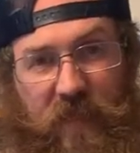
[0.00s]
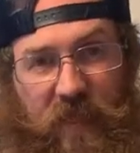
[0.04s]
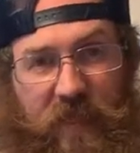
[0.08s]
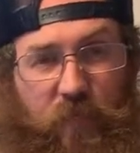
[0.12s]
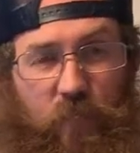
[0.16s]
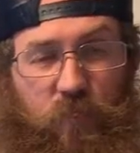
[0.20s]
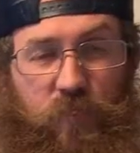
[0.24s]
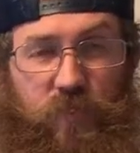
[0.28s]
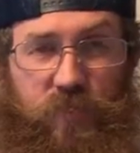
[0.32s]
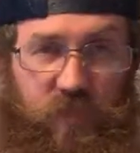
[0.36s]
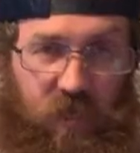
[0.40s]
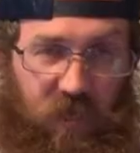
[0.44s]

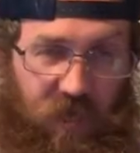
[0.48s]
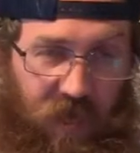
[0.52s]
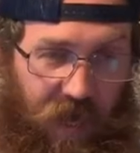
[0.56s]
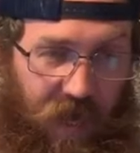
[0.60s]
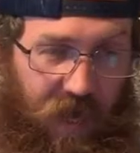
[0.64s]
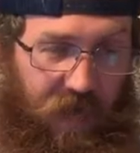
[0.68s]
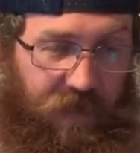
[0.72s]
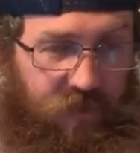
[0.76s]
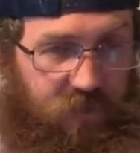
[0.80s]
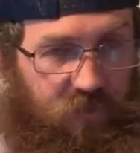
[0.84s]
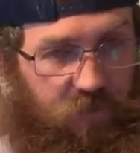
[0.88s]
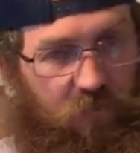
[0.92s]
It was the
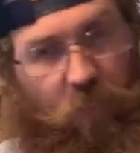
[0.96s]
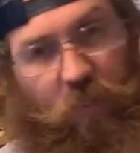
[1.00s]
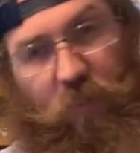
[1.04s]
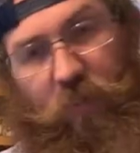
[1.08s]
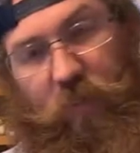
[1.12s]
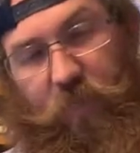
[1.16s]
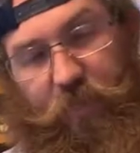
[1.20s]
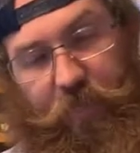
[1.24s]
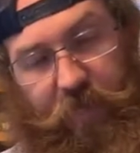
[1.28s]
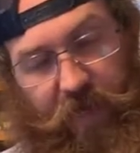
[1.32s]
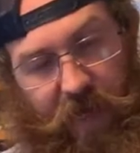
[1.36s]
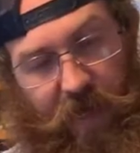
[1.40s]

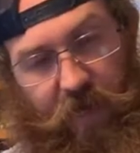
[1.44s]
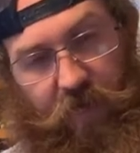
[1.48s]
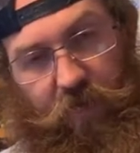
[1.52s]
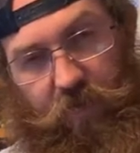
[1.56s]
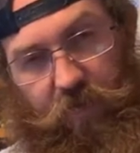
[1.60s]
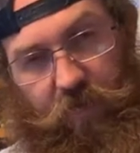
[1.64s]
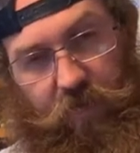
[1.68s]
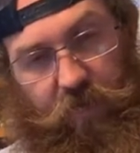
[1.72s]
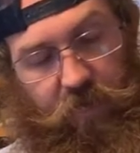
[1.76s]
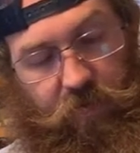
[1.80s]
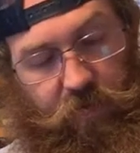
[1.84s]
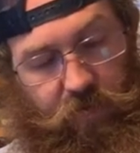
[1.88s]
console, the
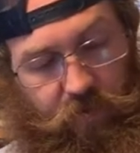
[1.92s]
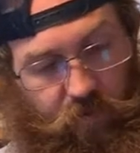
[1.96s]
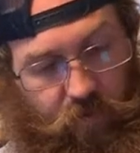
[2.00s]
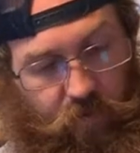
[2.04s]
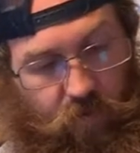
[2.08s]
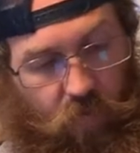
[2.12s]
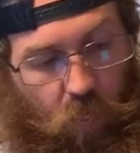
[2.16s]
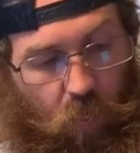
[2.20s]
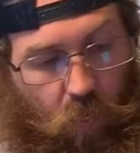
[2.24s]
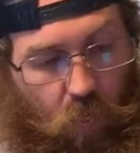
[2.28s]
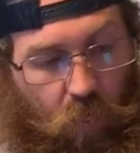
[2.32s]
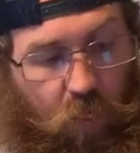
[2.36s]
power
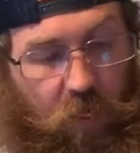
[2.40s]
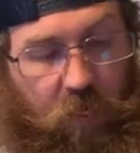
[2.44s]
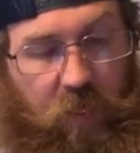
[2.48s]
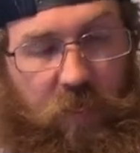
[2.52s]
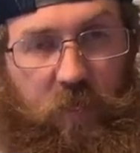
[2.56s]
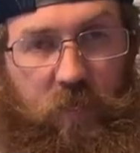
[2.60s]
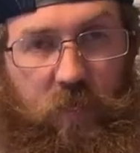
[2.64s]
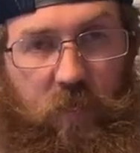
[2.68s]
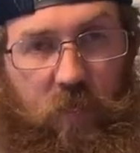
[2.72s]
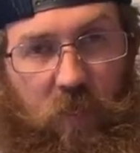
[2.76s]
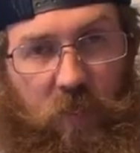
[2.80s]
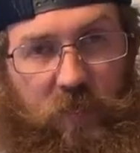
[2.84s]
cord,
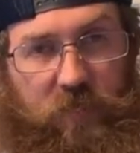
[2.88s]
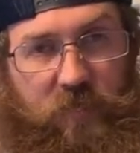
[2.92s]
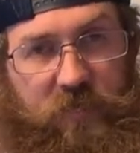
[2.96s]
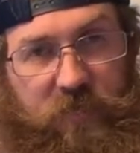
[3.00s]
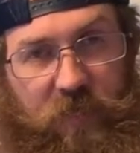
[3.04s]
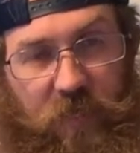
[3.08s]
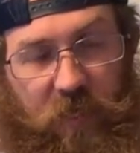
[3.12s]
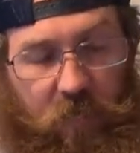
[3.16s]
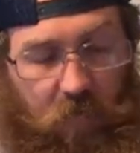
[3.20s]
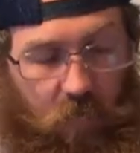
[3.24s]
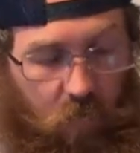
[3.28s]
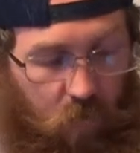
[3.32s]
and the
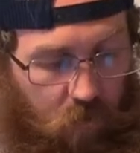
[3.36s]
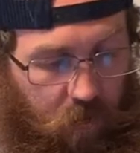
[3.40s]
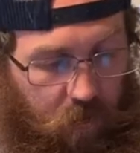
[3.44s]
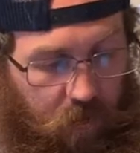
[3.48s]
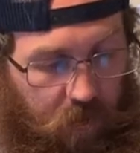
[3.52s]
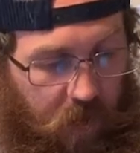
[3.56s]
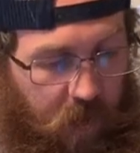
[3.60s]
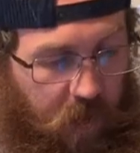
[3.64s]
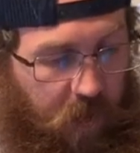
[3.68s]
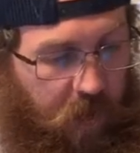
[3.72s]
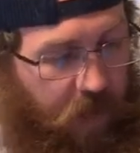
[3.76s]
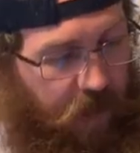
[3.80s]
RCA
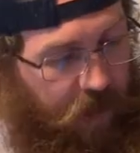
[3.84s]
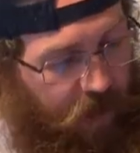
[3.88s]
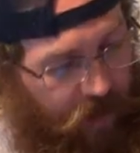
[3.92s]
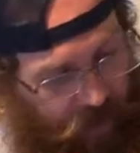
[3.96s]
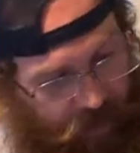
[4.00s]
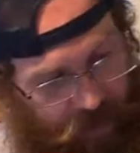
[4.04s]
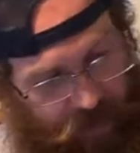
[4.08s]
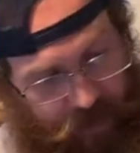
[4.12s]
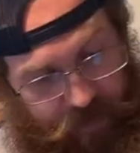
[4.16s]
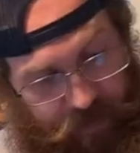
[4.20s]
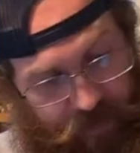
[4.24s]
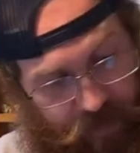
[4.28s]
cord,
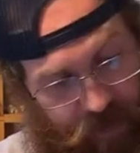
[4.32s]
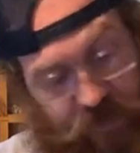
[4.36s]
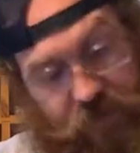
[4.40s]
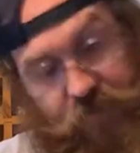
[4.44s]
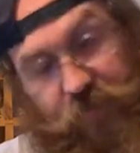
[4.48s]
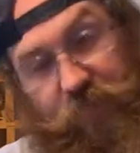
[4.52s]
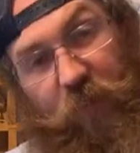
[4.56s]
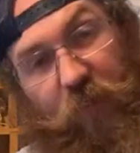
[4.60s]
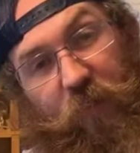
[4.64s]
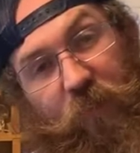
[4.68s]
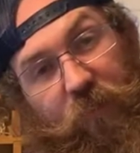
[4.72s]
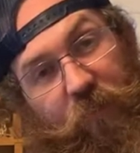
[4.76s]
and that
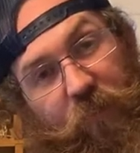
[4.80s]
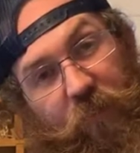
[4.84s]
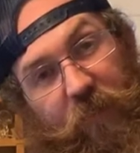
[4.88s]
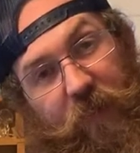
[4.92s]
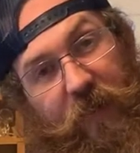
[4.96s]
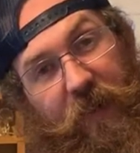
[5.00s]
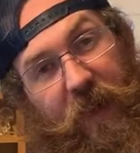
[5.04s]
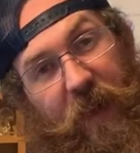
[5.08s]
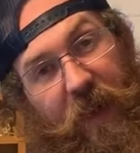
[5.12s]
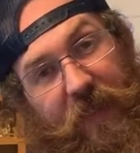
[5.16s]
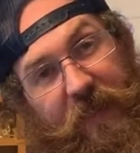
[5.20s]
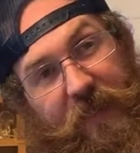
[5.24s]
sold for
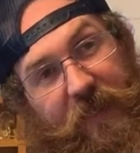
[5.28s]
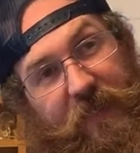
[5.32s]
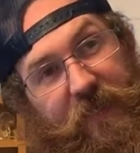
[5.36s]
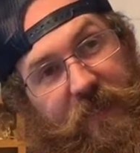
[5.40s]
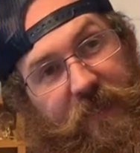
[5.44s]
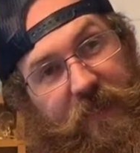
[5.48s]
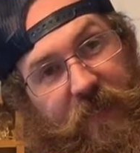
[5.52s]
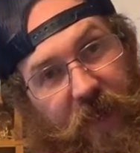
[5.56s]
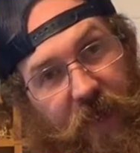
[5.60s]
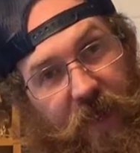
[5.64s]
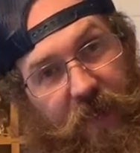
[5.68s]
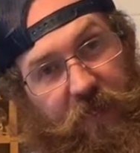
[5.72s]

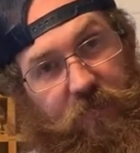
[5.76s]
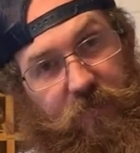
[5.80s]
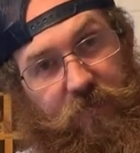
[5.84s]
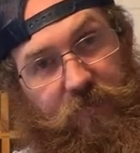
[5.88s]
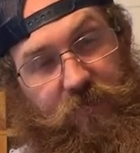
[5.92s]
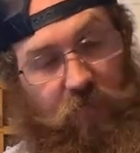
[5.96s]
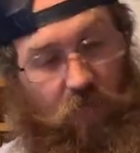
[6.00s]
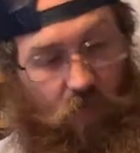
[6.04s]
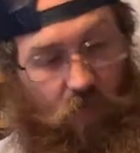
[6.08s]
$90